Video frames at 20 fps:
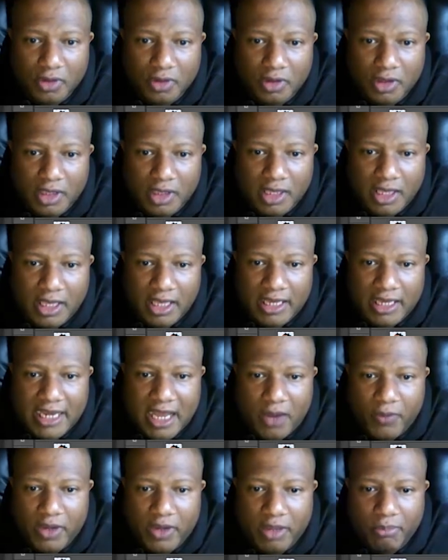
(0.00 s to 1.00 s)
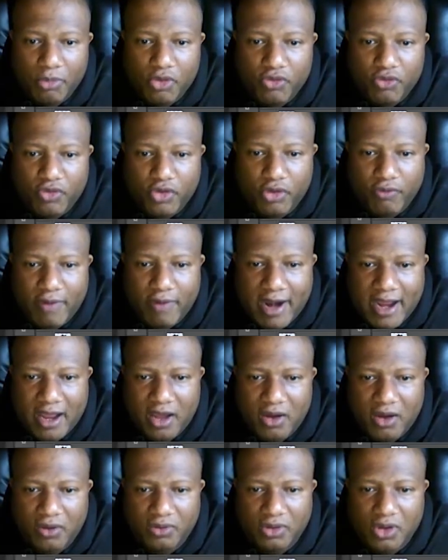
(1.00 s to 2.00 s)
And now we can move her around
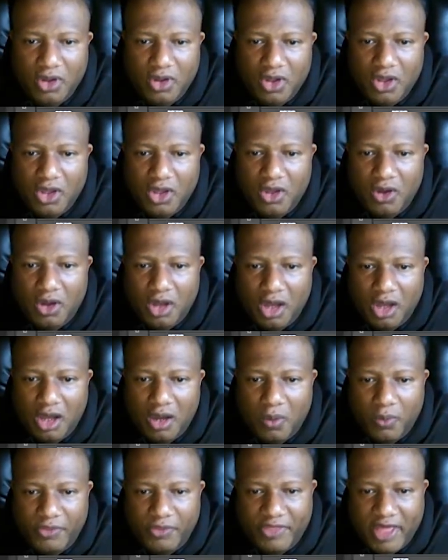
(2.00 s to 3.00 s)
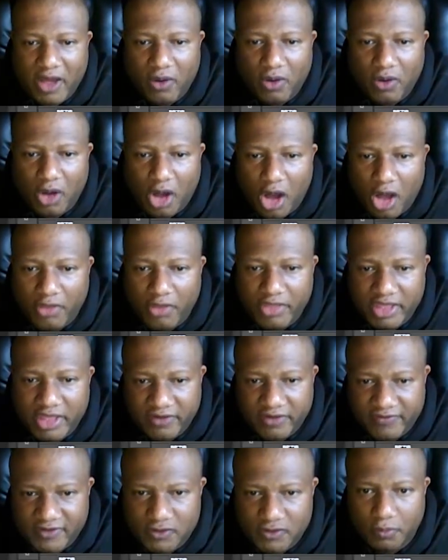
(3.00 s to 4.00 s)
without all the
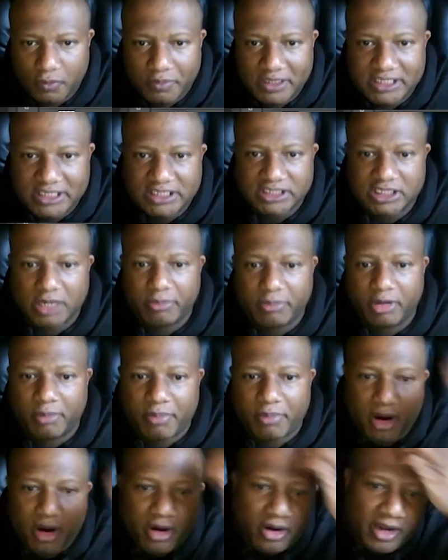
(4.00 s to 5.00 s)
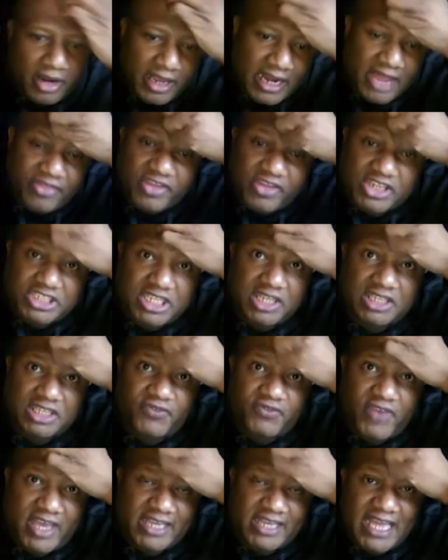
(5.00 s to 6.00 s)
individual pieces coming apart. And I think she looks
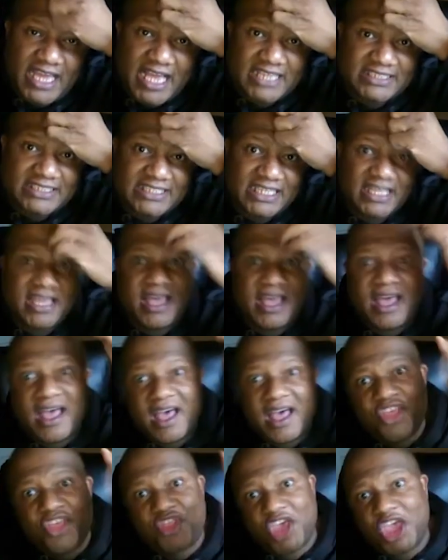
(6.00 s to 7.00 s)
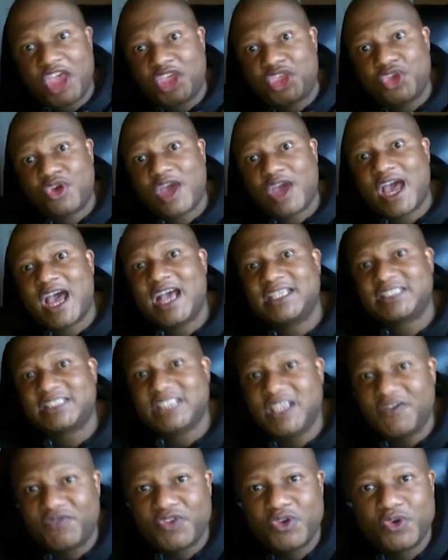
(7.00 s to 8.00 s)
fantastic. Thank you guys. If
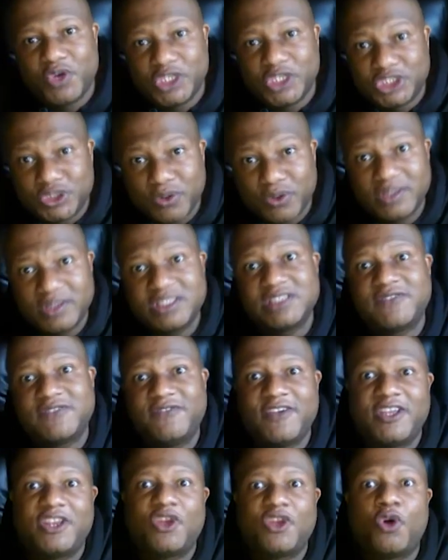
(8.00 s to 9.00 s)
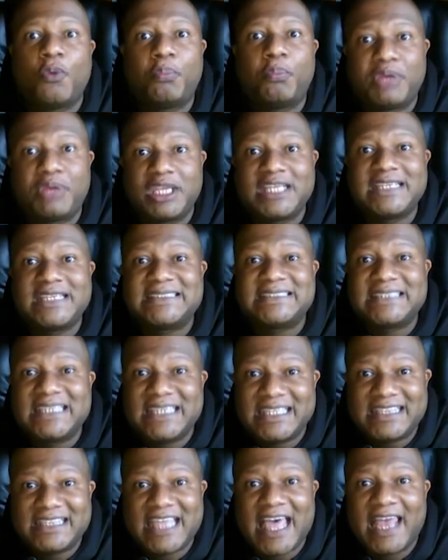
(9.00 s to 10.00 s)
you enjoyed this video, please hit
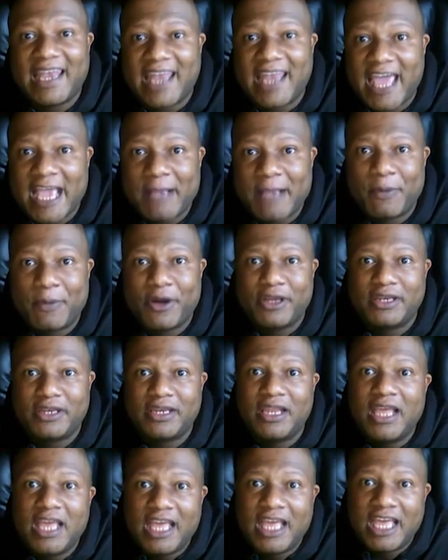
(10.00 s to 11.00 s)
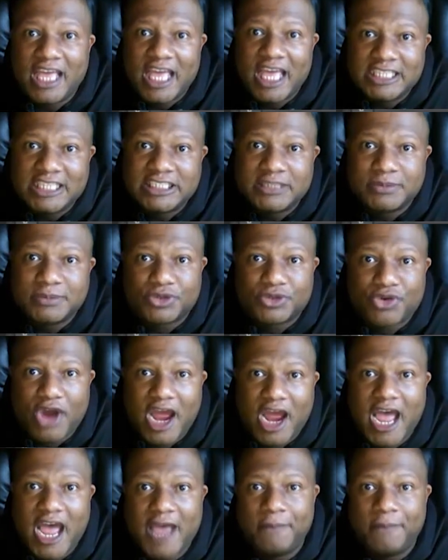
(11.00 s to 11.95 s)
that like button and subscribe.